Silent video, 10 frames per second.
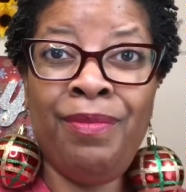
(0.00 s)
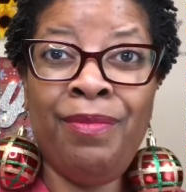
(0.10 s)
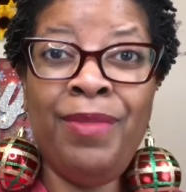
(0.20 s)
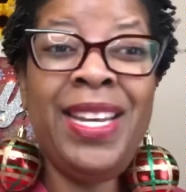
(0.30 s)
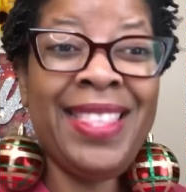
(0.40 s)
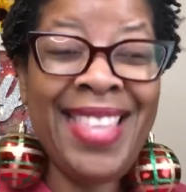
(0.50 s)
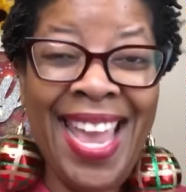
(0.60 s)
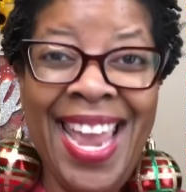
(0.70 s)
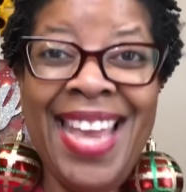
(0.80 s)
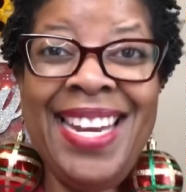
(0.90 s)
We get
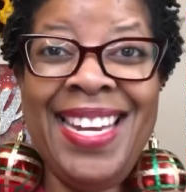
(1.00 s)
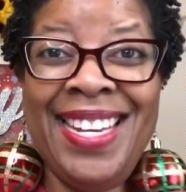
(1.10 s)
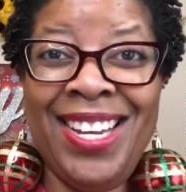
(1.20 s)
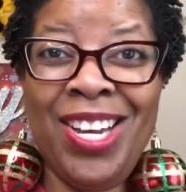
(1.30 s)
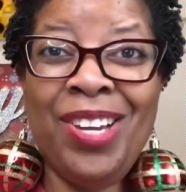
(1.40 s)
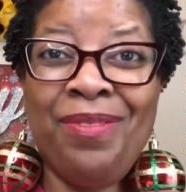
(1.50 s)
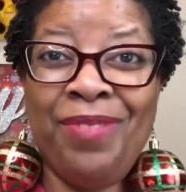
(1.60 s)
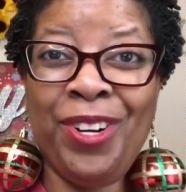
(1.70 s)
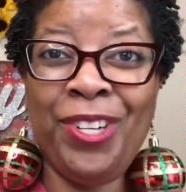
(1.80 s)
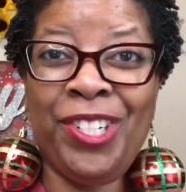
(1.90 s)
the edited cut
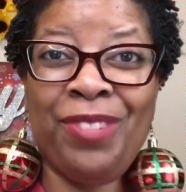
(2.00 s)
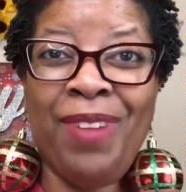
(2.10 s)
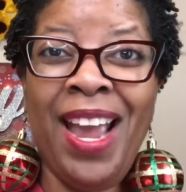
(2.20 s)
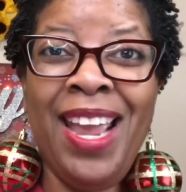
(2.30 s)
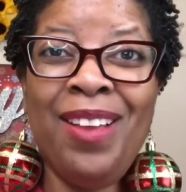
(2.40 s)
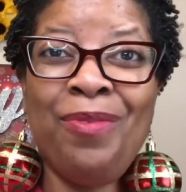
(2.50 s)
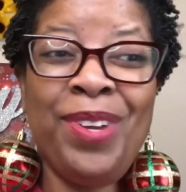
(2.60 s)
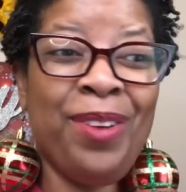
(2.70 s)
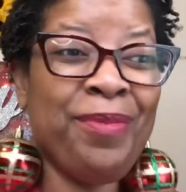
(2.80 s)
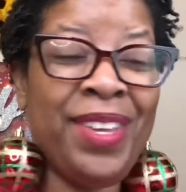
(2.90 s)
version, right?
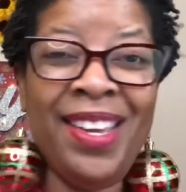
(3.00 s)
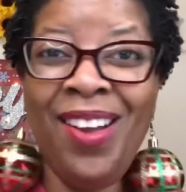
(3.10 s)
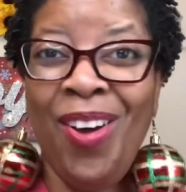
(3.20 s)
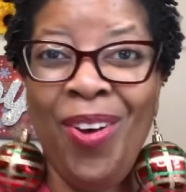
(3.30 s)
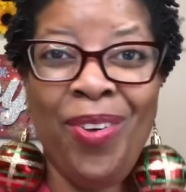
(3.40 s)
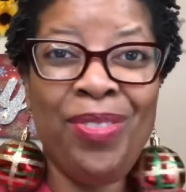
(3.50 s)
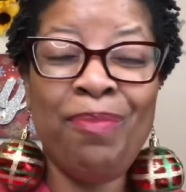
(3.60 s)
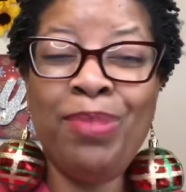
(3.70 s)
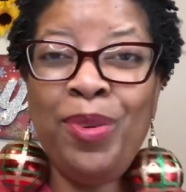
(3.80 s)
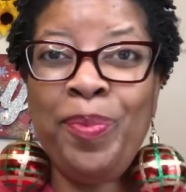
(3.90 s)
We don't get all the
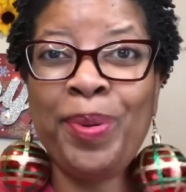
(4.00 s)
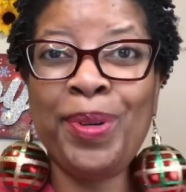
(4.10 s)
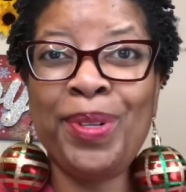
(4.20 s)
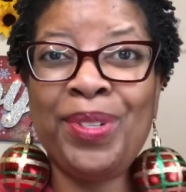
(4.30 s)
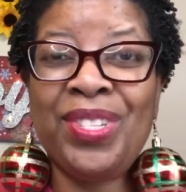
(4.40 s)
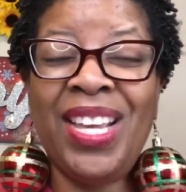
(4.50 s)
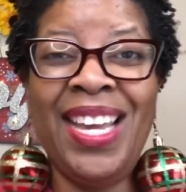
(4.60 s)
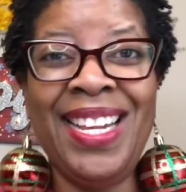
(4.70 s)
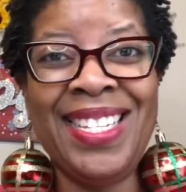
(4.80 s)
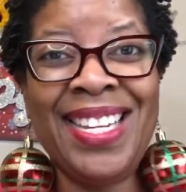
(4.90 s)
bloopers, the
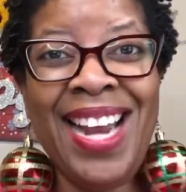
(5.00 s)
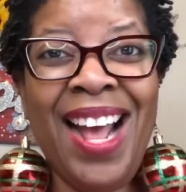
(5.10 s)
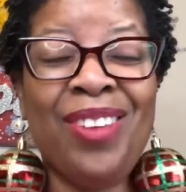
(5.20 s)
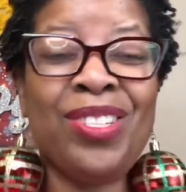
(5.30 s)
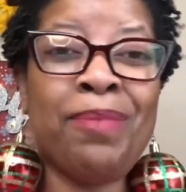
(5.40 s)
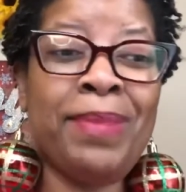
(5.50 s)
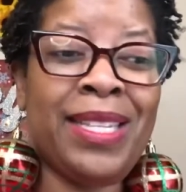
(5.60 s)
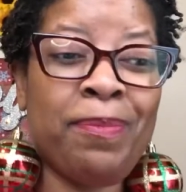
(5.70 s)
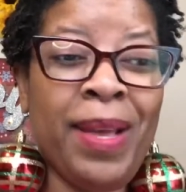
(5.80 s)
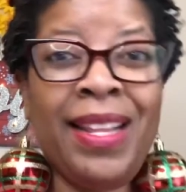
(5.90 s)
ins and outs, the
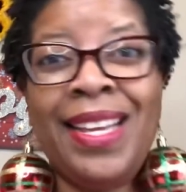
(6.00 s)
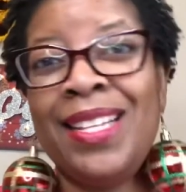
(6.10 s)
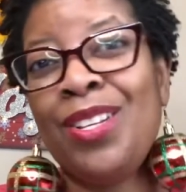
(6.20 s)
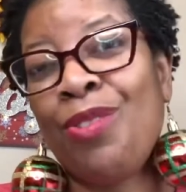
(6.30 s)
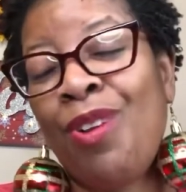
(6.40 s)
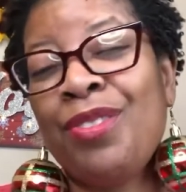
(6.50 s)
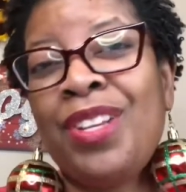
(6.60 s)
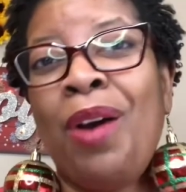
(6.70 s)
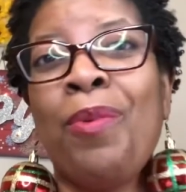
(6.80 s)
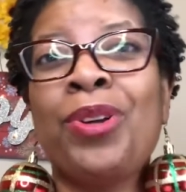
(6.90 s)
misspellings, the crossed
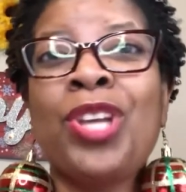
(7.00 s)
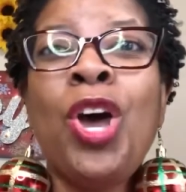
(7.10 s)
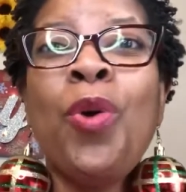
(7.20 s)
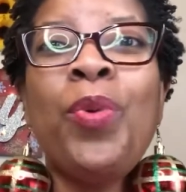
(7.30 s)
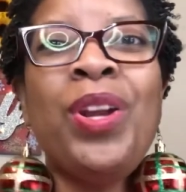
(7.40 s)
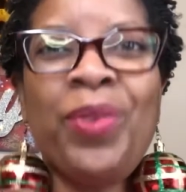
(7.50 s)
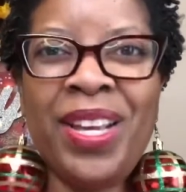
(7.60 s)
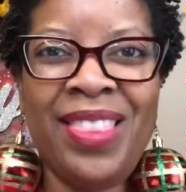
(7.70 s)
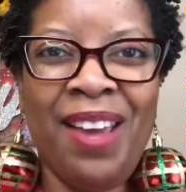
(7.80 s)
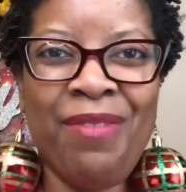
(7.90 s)
out words. We don't
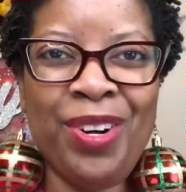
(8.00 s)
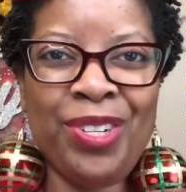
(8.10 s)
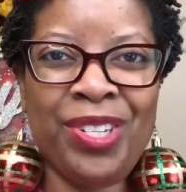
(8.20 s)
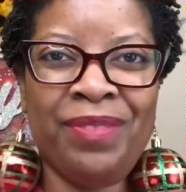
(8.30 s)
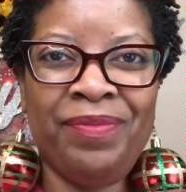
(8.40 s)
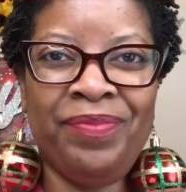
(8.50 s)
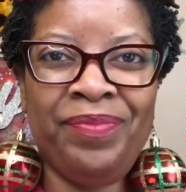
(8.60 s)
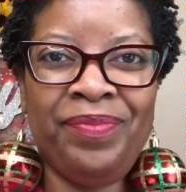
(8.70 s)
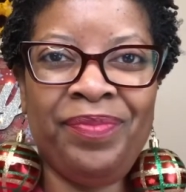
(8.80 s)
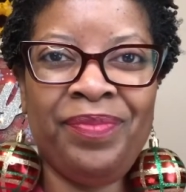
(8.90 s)
get that version.
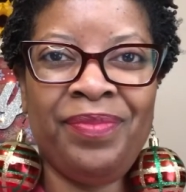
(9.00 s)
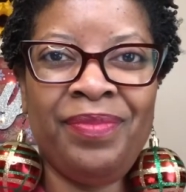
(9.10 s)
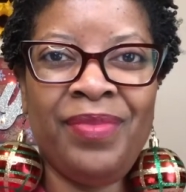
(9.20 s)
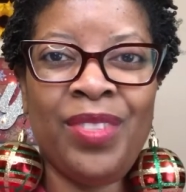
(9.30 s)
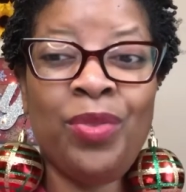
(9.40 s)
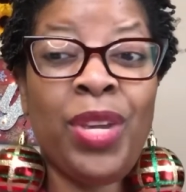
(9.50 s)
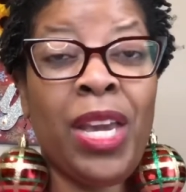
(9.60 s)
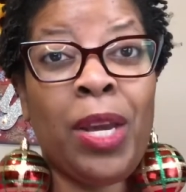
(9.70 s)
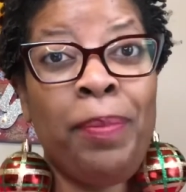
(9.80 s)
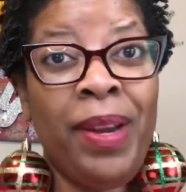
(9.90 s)
So
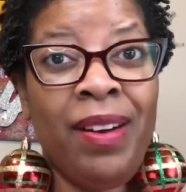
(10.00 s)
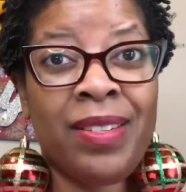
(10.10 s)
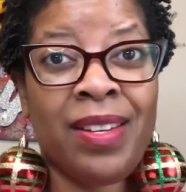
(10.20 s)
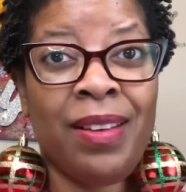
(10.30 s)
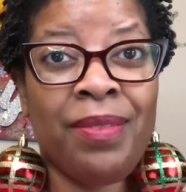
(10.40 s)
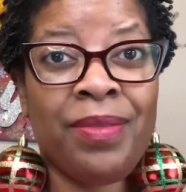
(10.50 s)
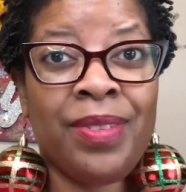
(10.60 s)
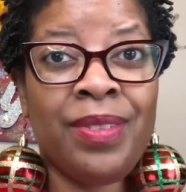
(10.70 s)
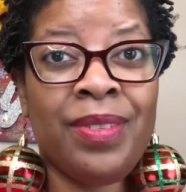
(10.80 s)
can't compare ourselves.